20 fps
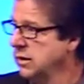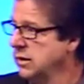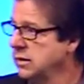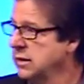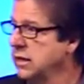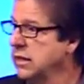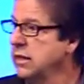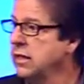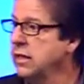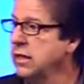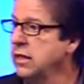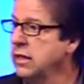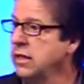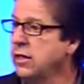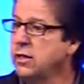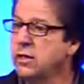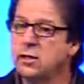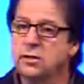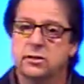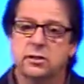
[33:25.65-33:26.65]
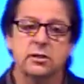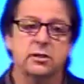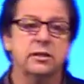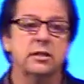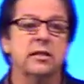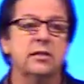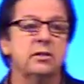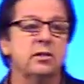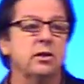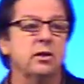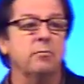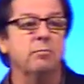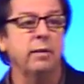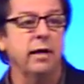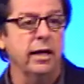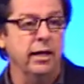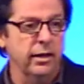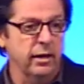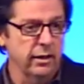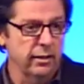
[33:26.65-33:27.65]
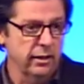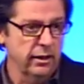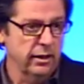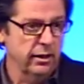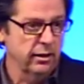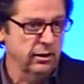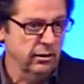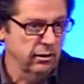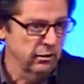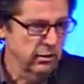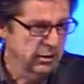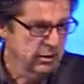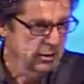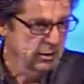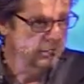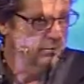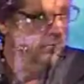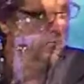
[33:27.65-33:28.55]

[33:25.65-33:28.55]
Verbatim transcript: Then he hears the sizzle of bacon hitting the griddle.